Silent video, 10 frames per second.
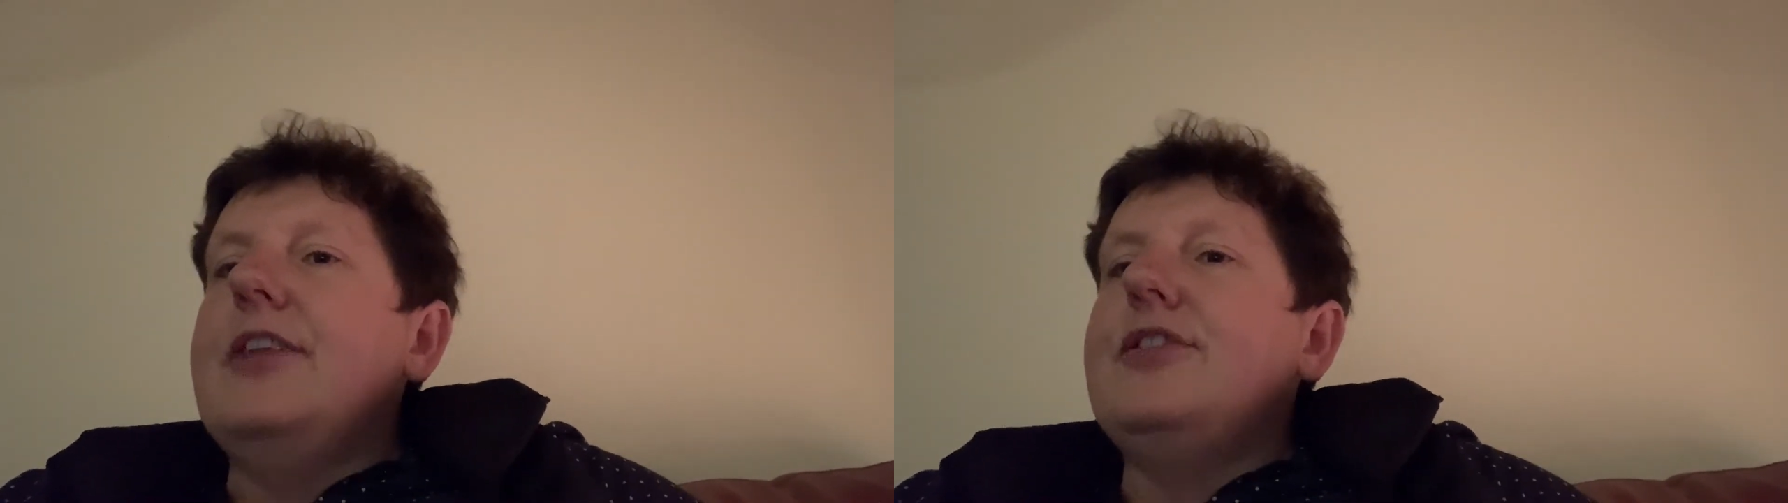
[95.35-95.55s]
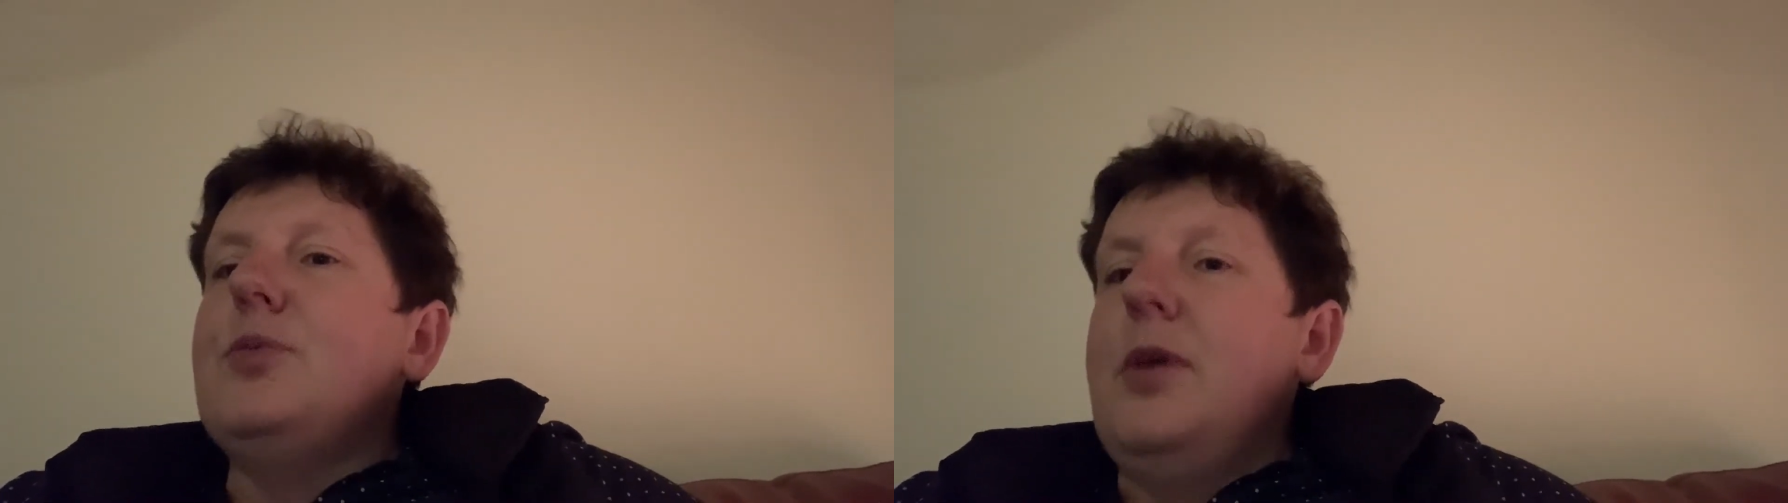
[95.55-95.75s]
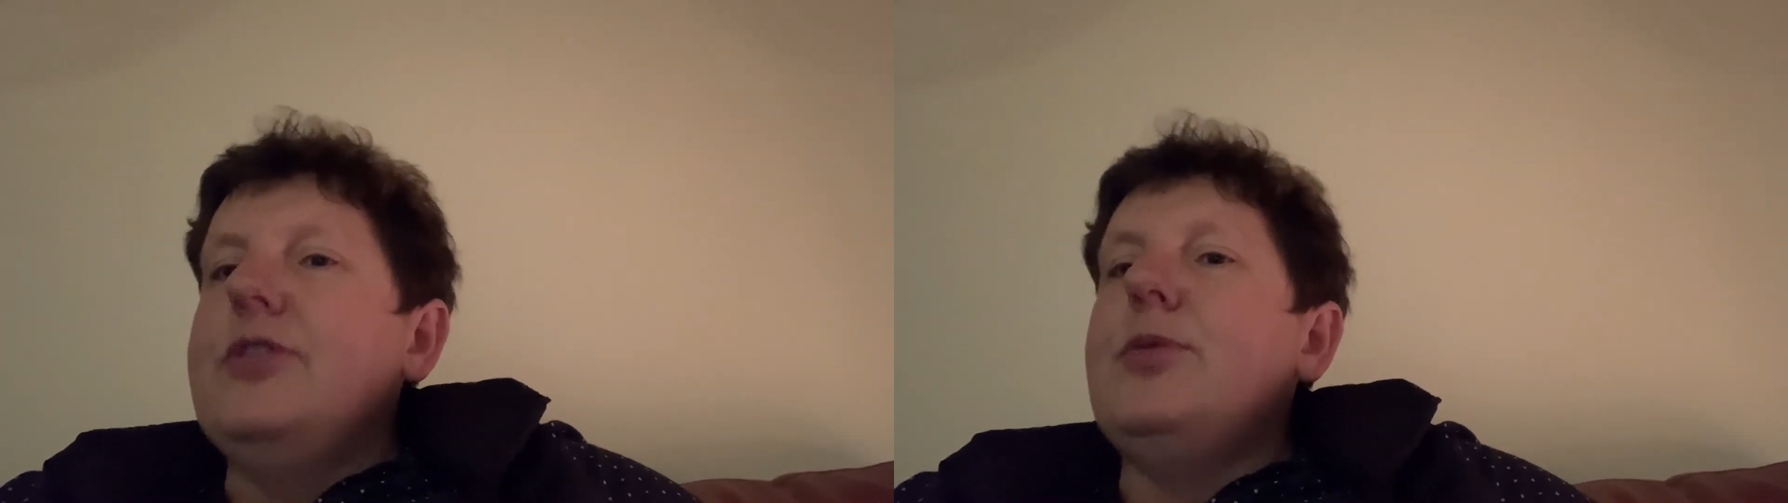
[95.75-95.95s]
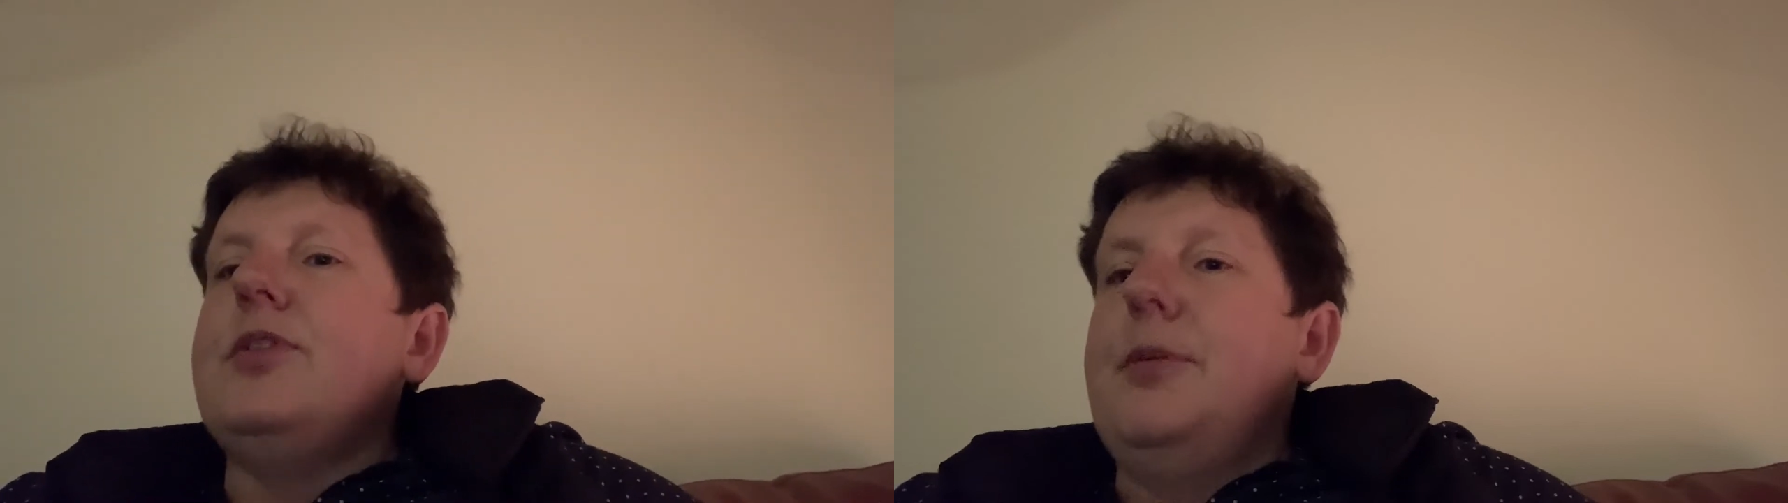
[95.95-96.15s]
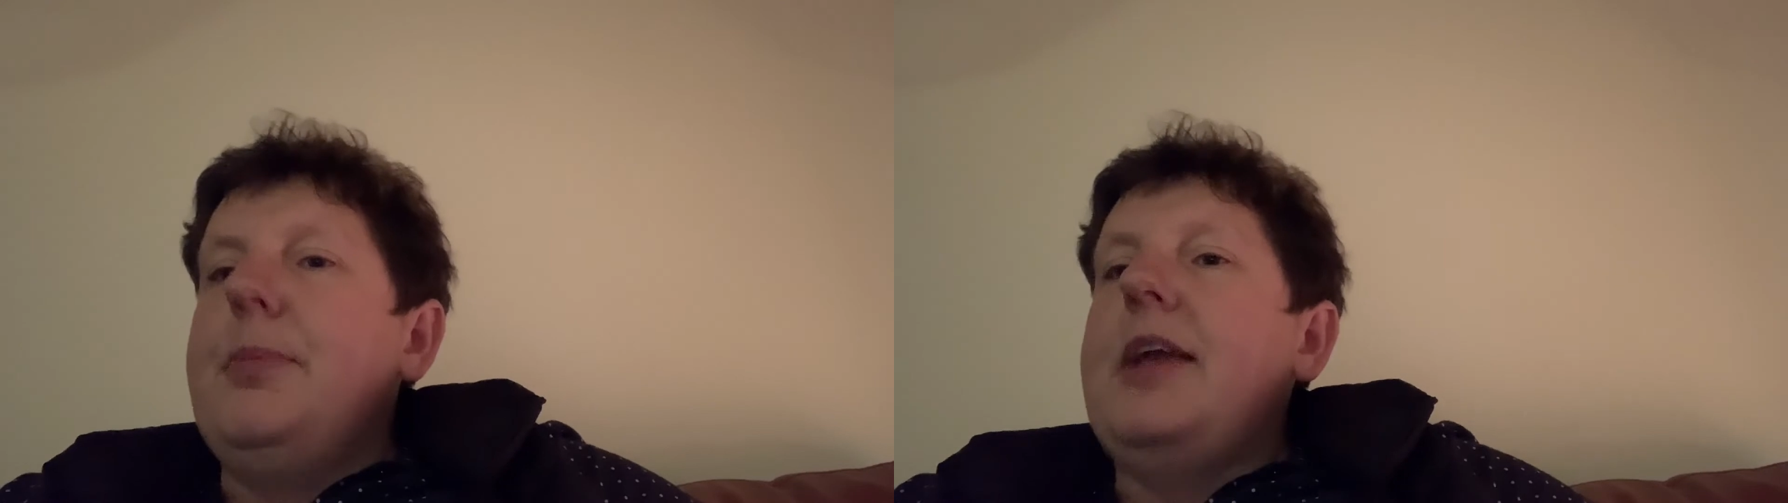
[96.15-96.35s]
to ones
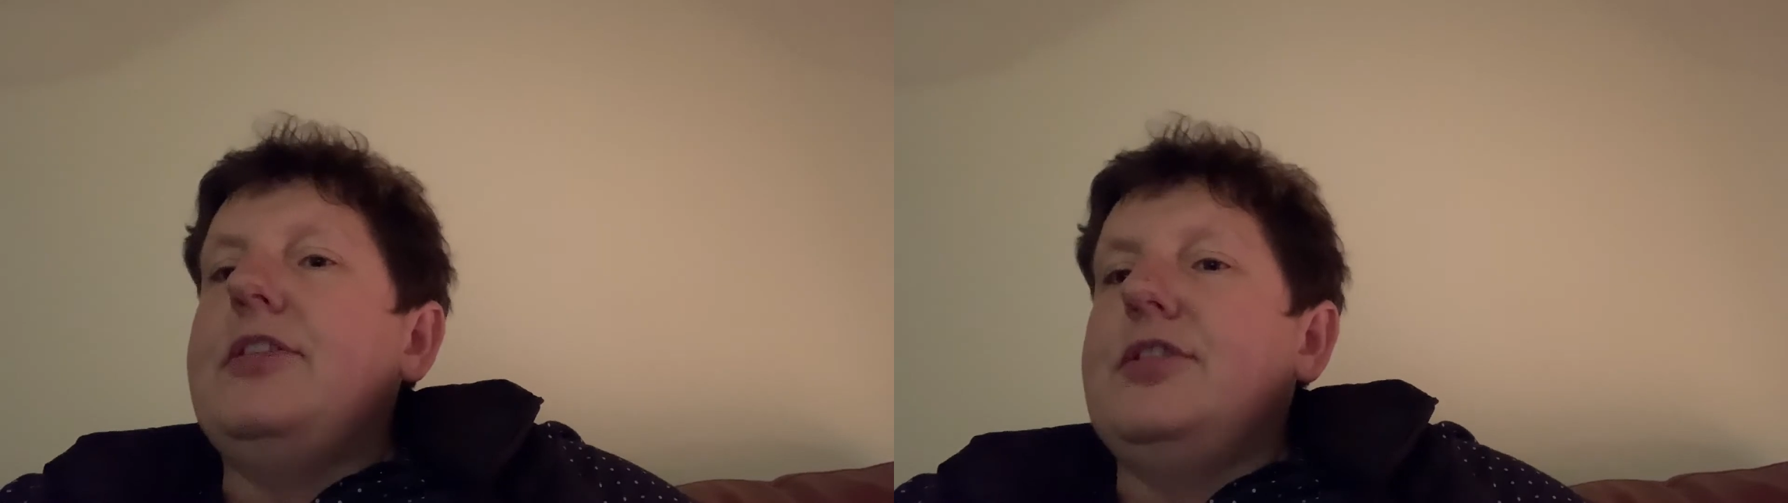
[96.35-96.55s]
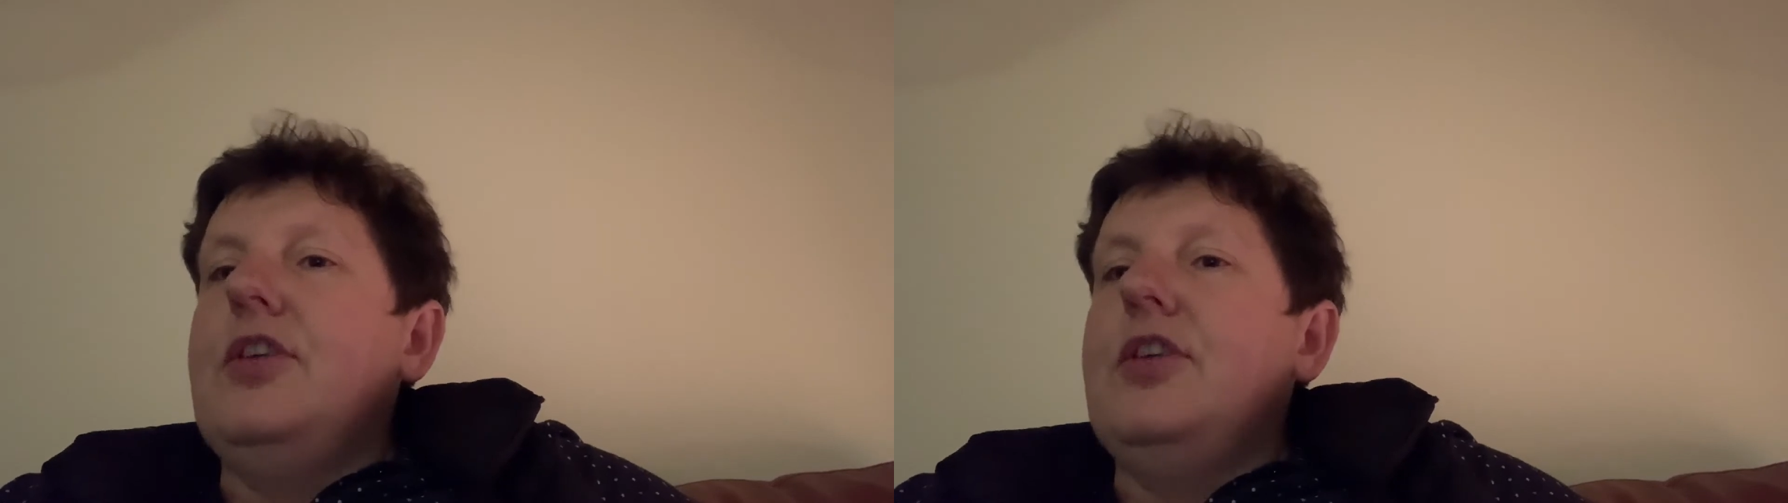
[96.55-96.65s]
which are based